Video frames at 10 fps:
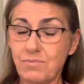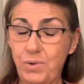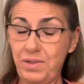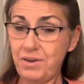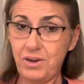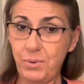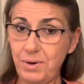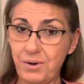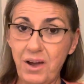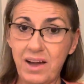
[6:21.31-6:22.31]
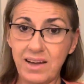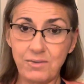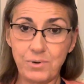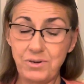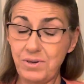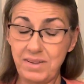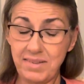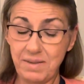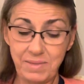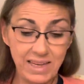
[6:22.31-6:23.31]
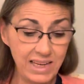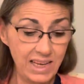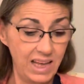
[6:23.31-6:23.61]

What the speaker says: whether you know it or not, we're doing the same thing.